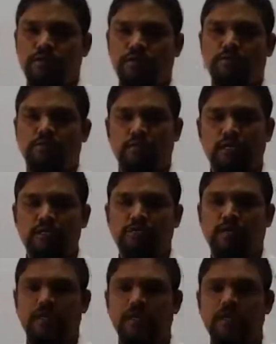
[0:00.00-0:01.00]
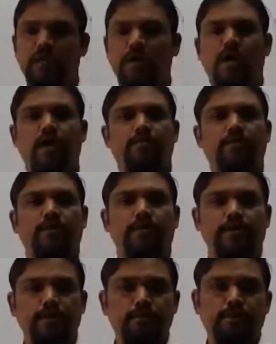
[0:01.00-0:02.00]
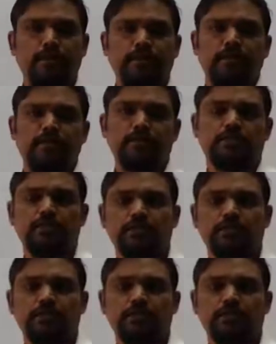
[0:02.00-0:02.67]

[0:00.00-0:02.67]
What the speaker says: So that's why after independence,